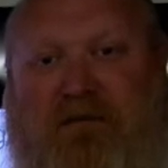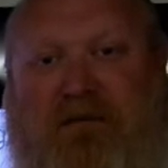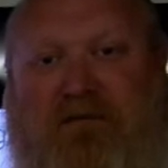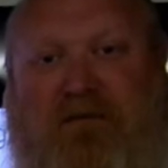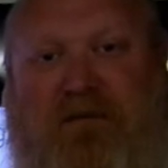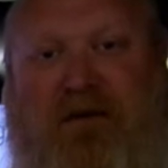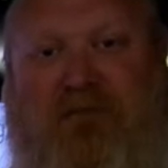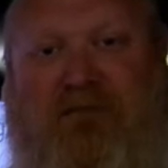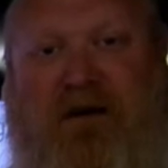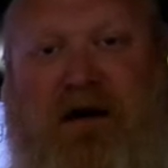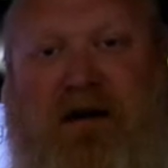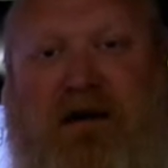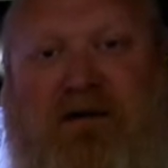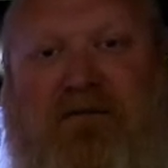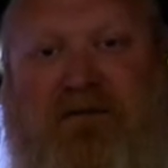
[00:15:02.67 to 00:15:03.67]
If you're not
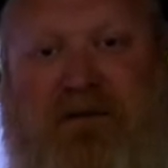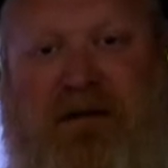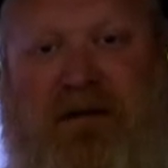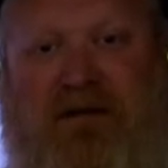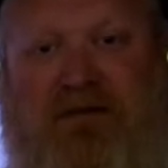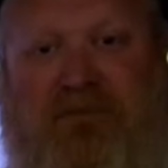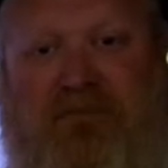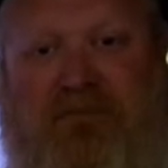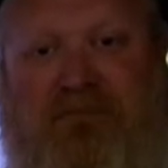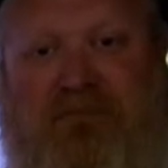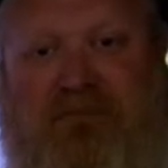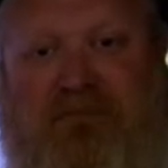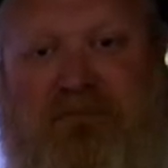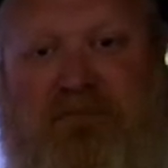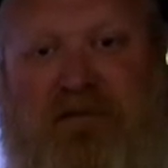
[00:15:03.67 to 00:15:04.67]
fighting, you're dead.
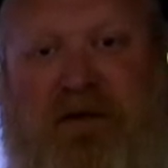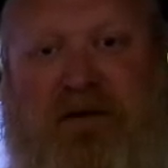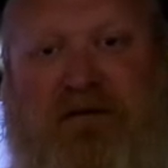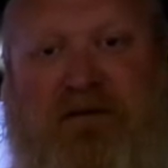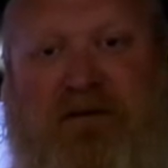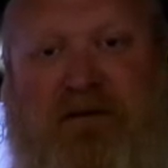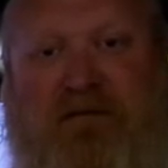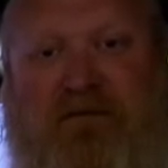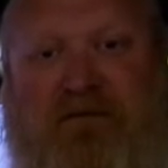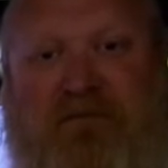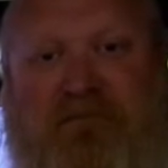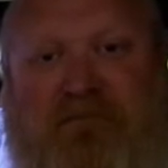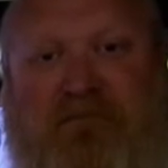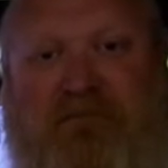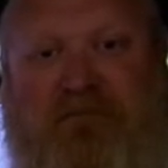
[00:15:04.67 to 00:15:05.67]
Train to live.
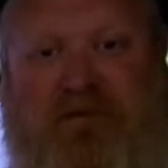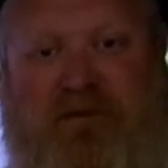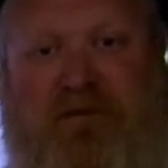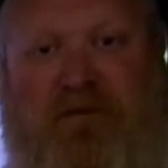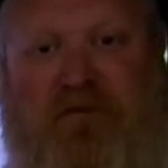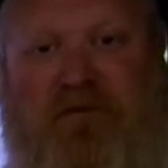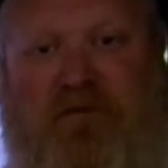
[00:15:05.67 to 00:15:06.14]
See you on the